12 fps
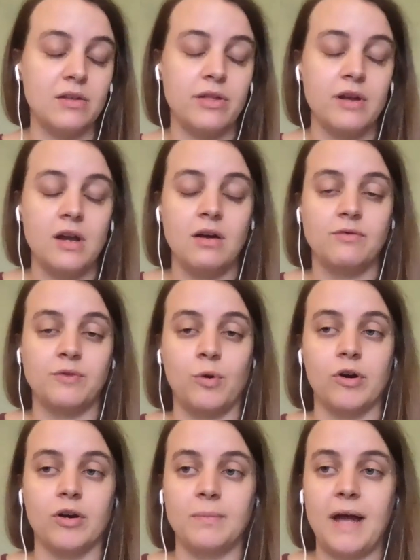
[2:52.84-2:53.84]
for
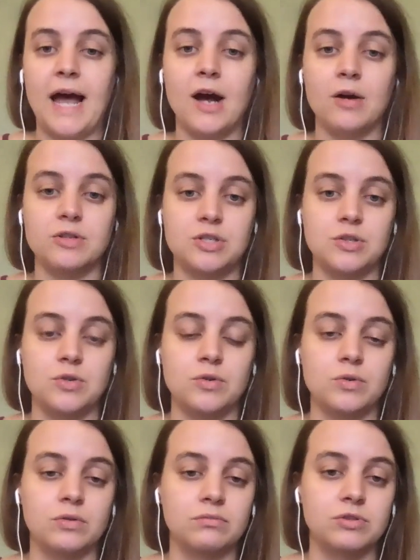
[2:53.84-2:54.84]
how to
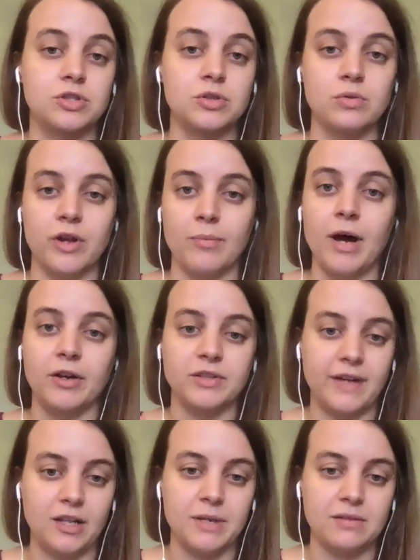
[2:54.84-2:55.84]
do their model
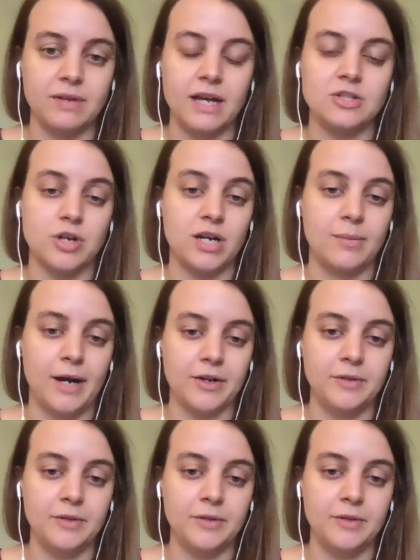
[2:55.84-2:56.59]
development and train a model.